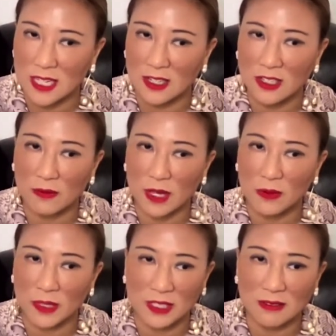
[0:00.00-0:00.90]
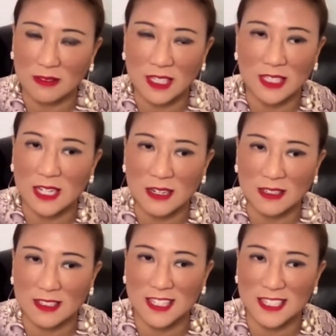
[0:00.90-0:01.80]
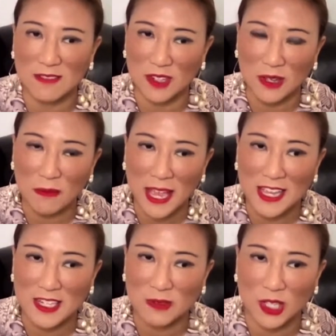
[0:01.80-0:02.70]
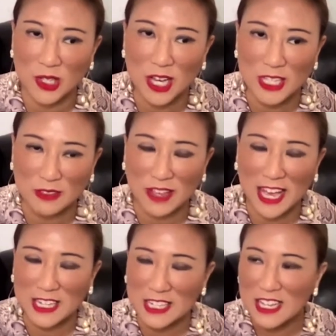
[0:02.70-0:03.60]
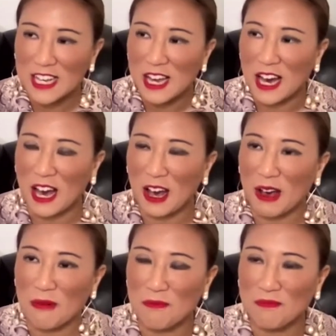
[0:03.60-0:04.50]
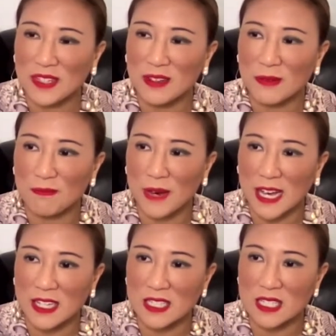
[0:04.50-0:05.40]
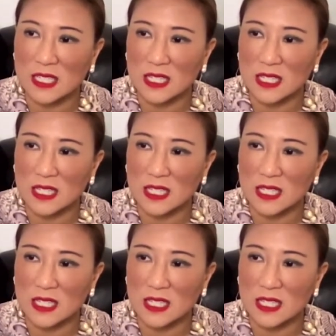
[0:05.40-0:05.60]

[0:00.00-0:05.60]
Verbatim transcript: I know Melbourne, it doesn't even compare to what you guys have had. Um, but